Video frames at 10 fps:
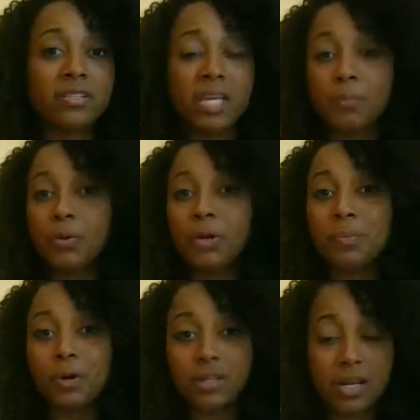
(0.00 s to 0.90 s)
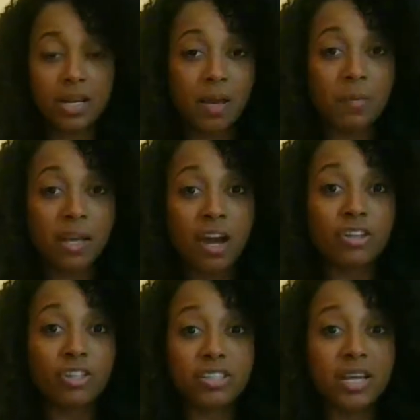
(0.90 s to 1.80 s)
deeper, more dynamic
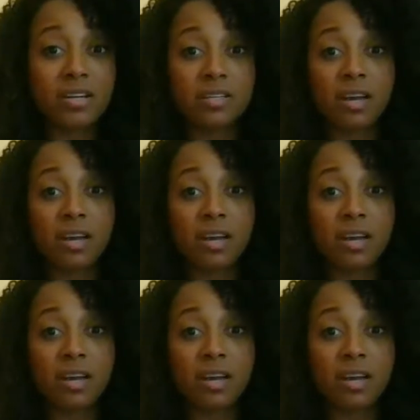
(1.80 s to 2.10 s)
understanding